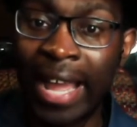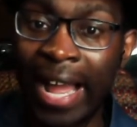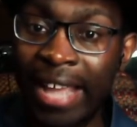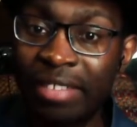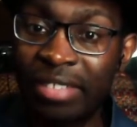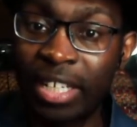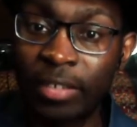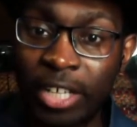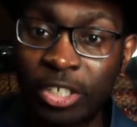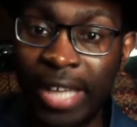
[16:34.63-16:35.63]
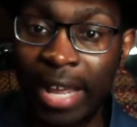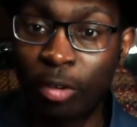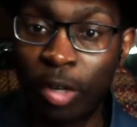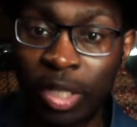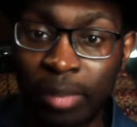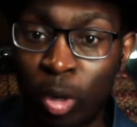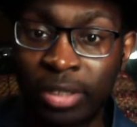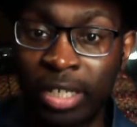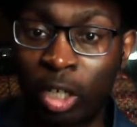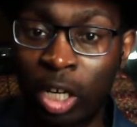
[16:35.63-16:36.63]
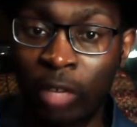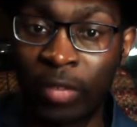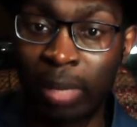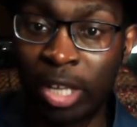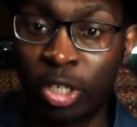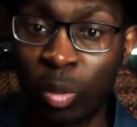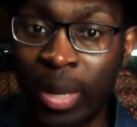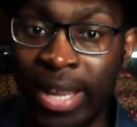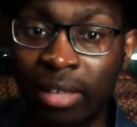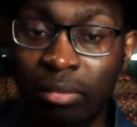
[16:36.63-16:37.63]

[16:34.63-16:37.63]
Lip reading: I see a direction now, Chris Morris and Hervey, in a major way.